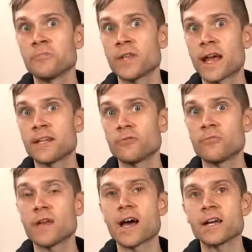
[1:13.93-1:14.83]
that I had to
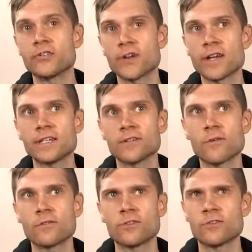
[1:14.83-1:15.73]
rehydrate.
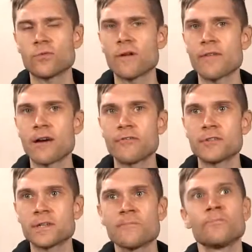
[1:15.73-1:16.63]
It took 12 hours.